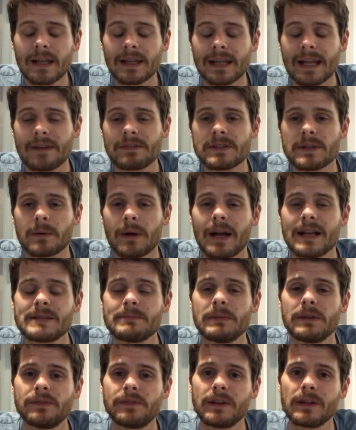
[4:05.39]
left to right
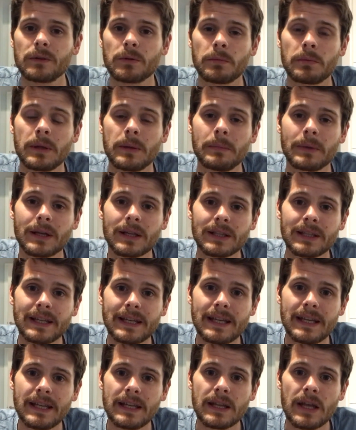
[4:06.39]
midfield will be
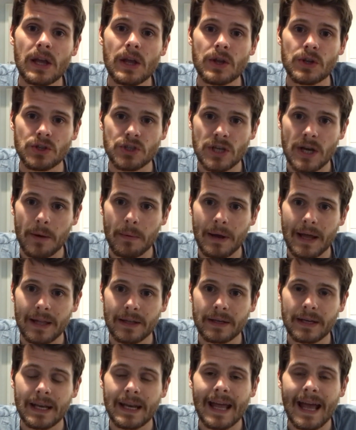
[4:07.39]
McLean, Joe
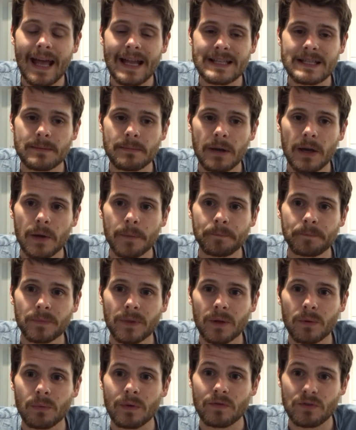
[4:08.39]
Allen and Etebo,
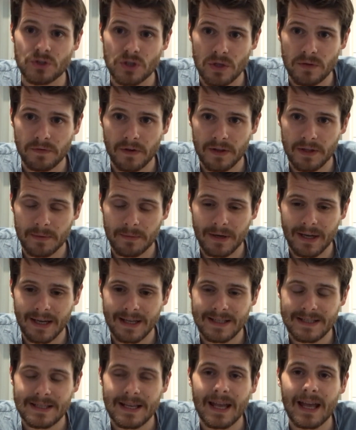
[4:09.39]
with DIOUF on the
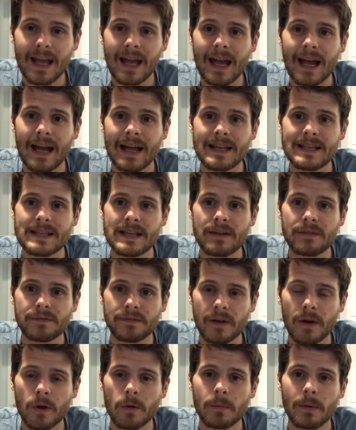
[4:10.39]
right, and
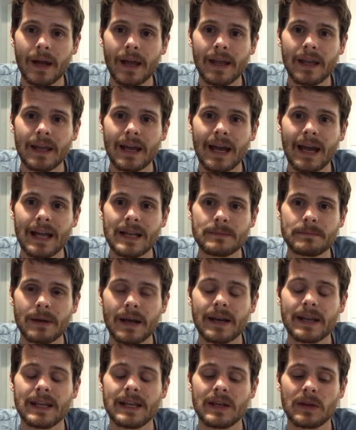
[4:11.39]
Afobe and
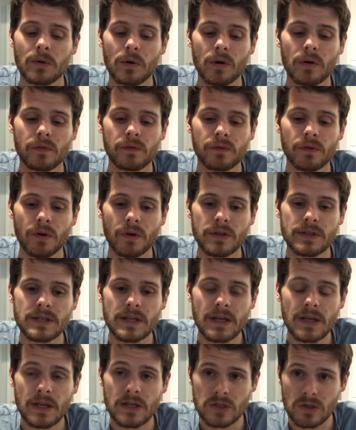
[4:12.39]
Berahino up front.